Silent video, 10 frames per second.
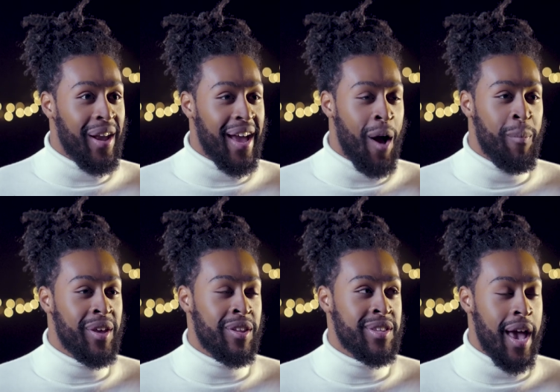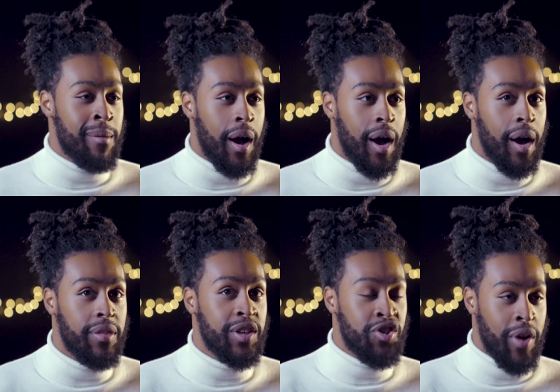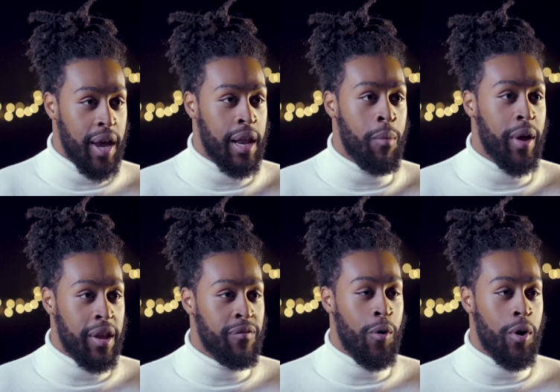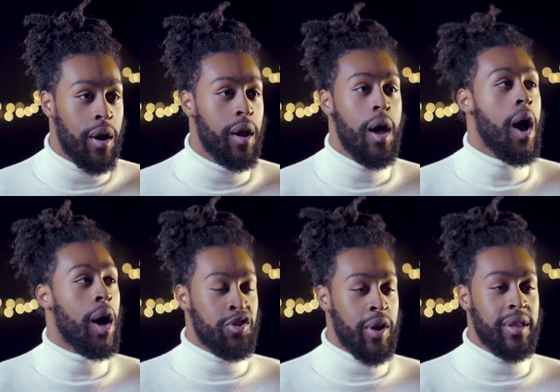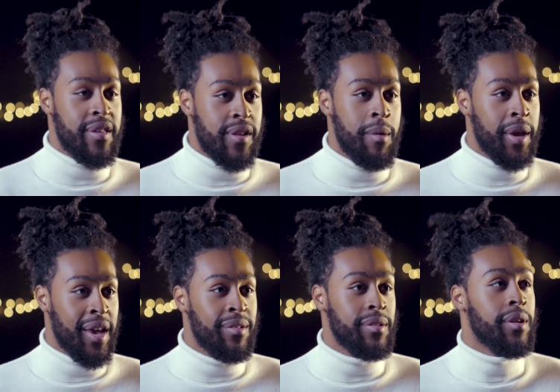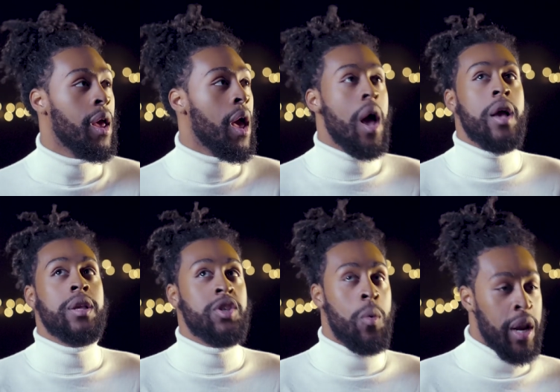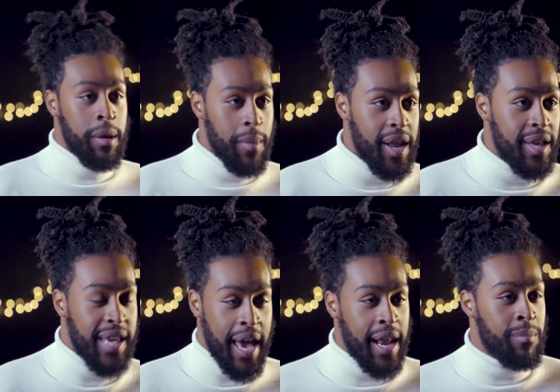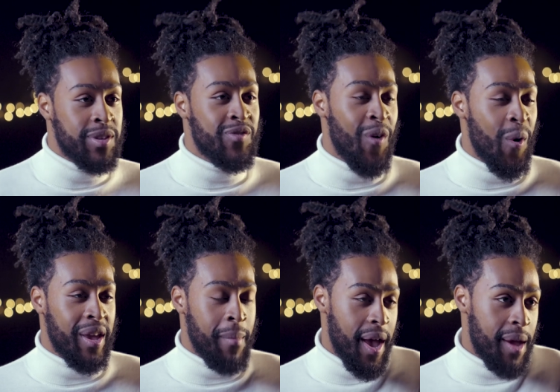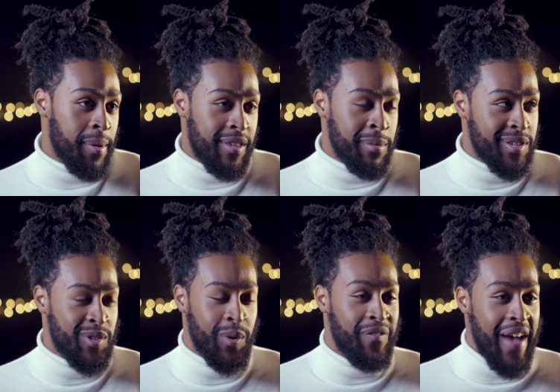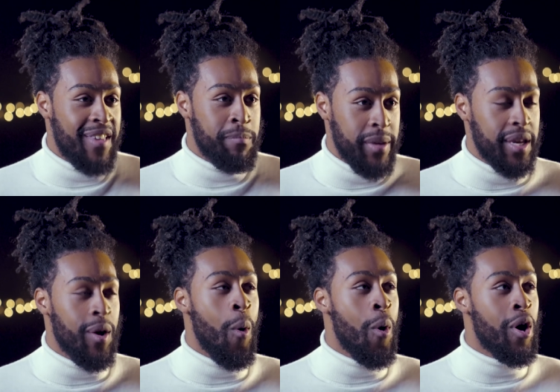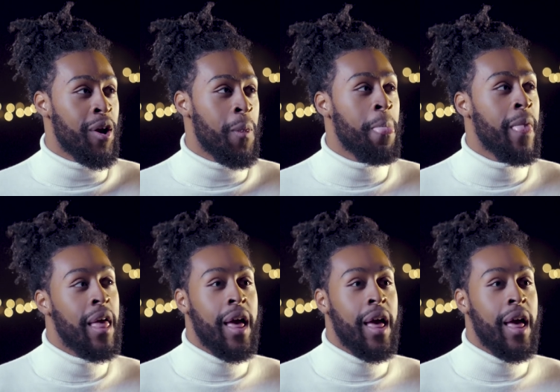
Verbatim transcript: or like I'll be in the train. I'm waiting for a train that's coming in 20 minutes, and I'm just voguing in my head because I listened to a fast beat, or